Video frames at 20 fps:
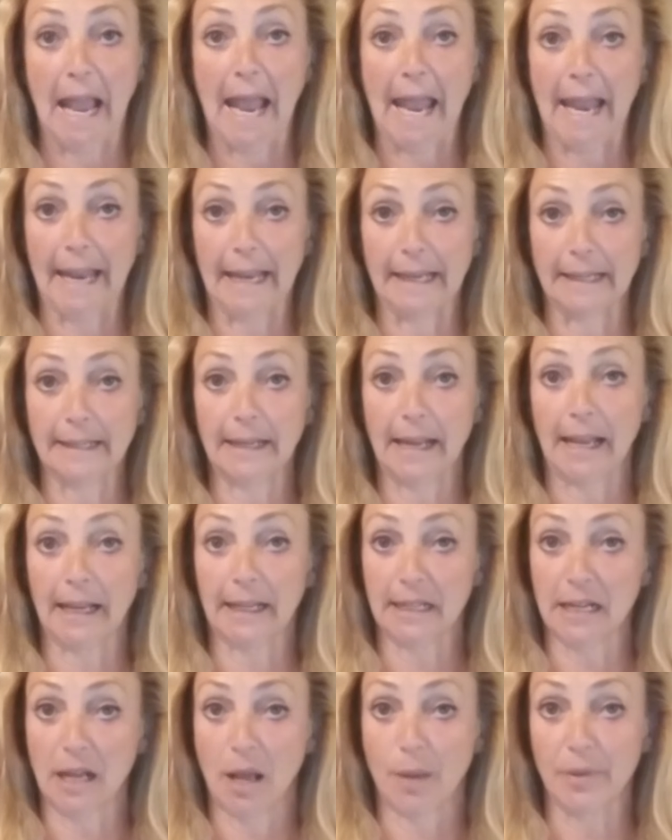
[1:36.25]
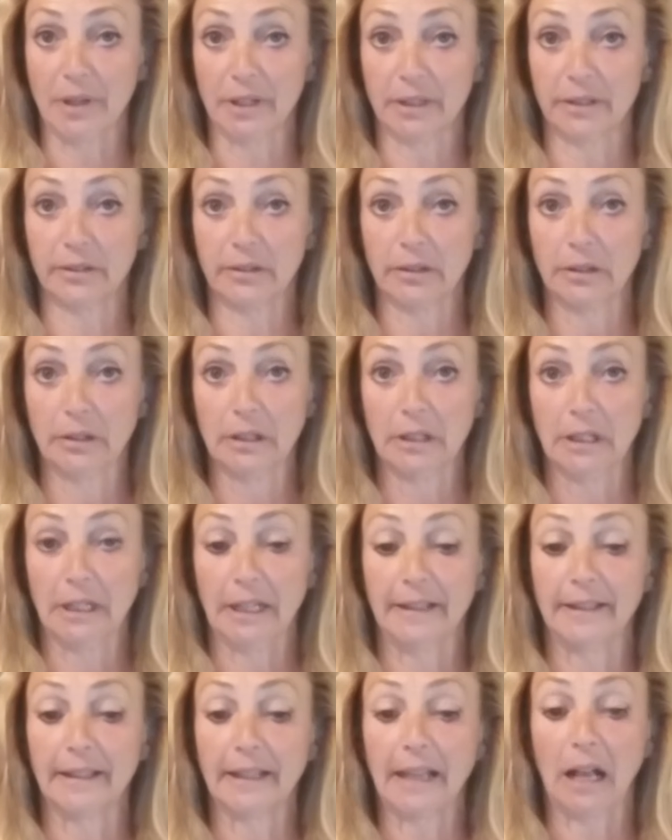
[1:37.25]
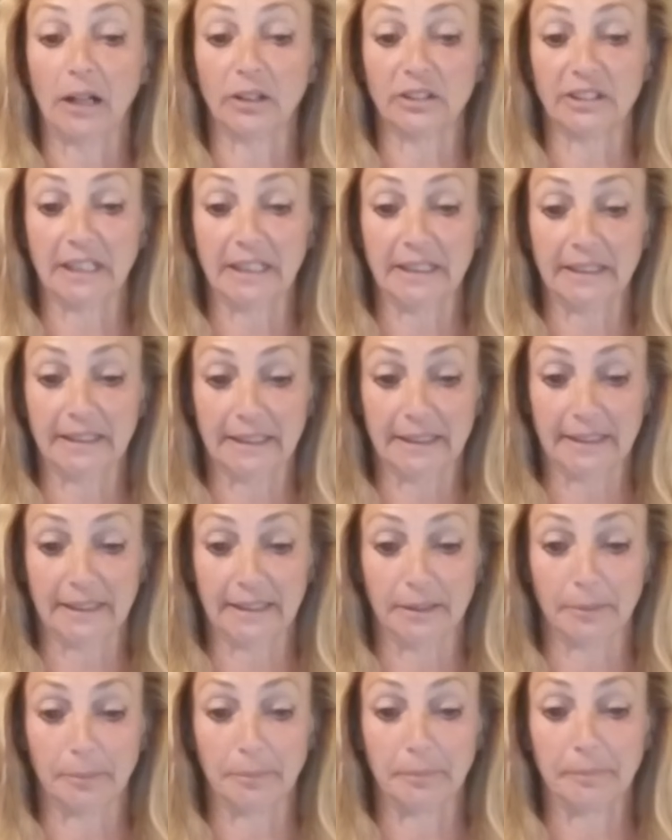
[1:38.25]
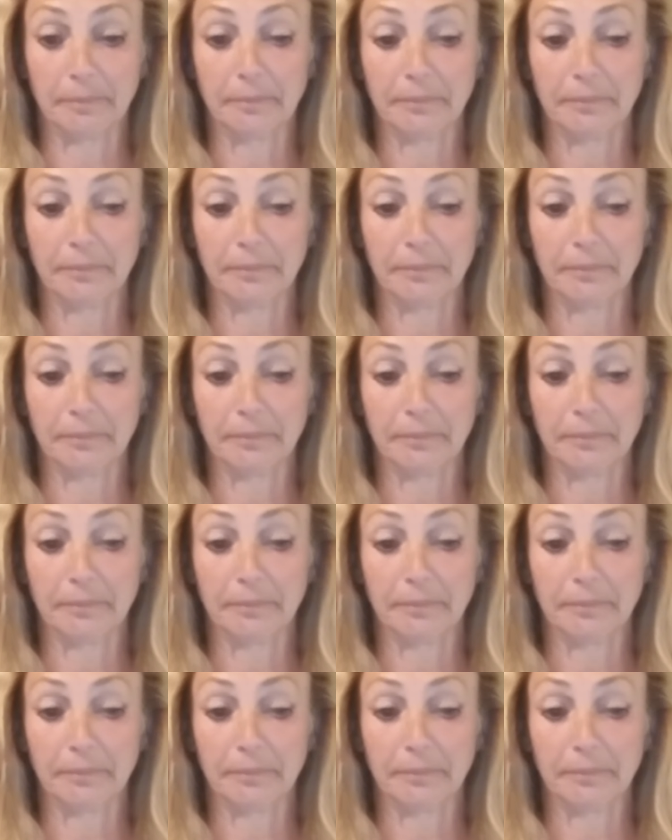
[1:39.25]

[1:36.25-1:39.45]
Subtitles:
and economics in the Cal State system.